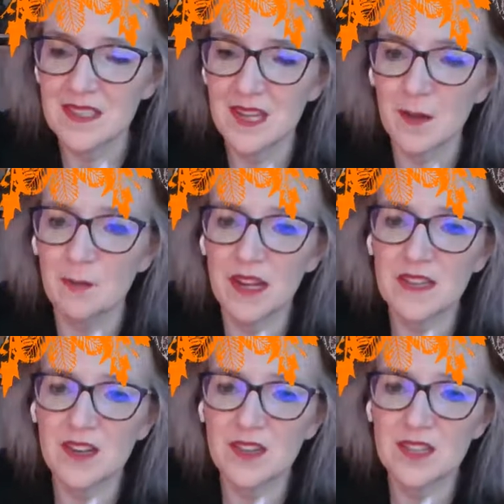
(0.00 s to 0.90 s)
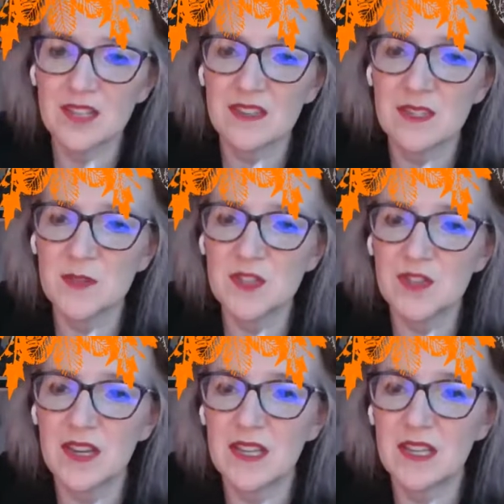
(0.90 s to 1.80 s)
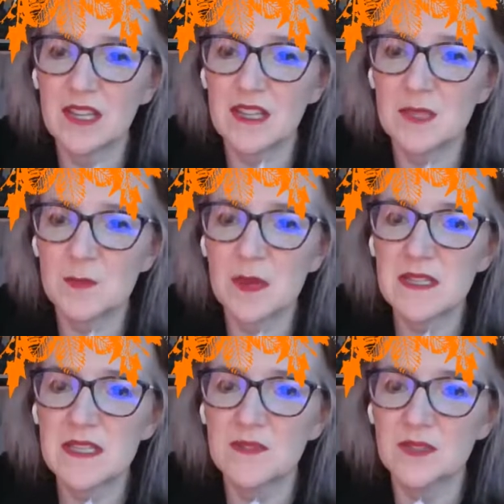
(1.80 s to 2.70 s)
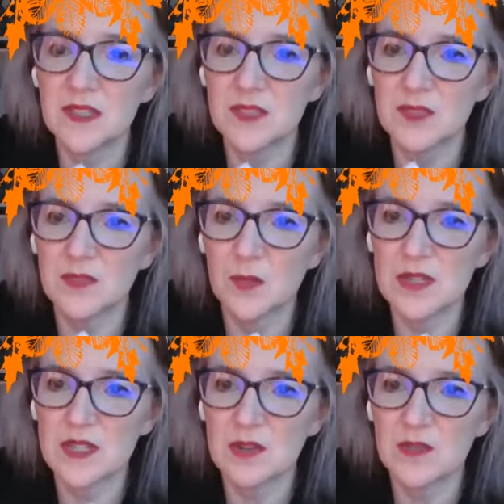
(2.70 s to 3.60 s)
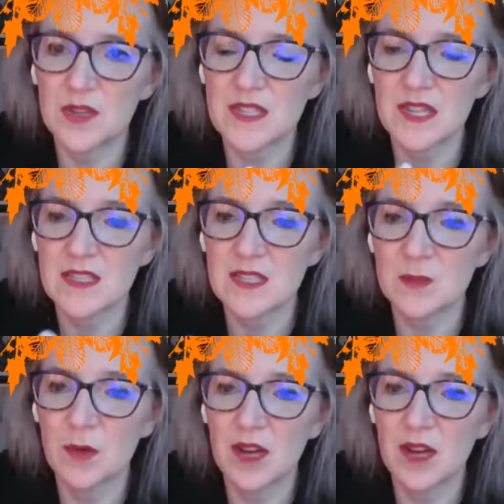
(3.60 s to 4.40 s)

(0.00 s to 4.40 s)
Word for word: Deb, my younger son has been training expensively to do voiceover. He's taken some